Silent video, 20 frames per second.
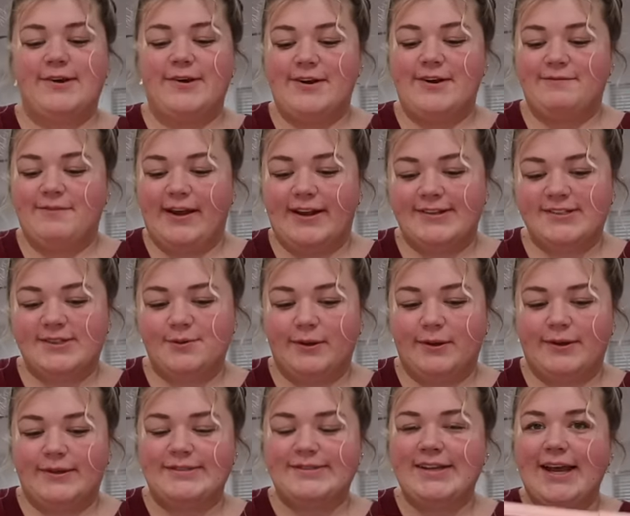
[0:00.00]
or your
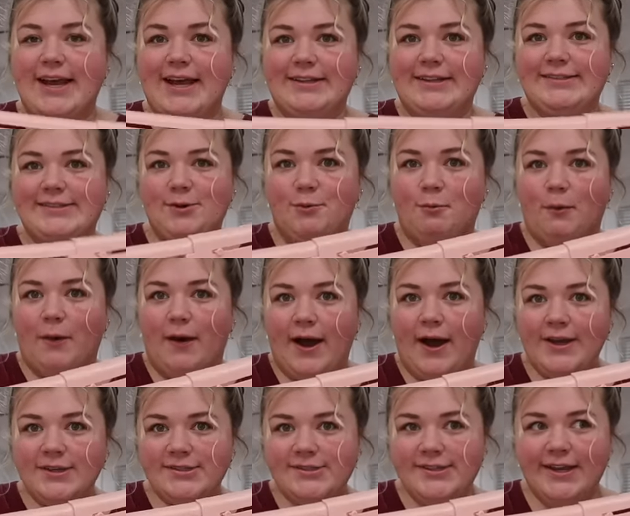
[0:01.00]
vegetables to
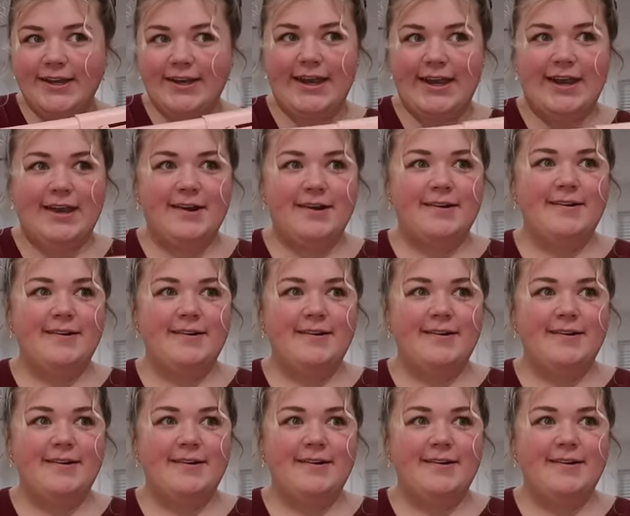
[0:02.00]
wash in here.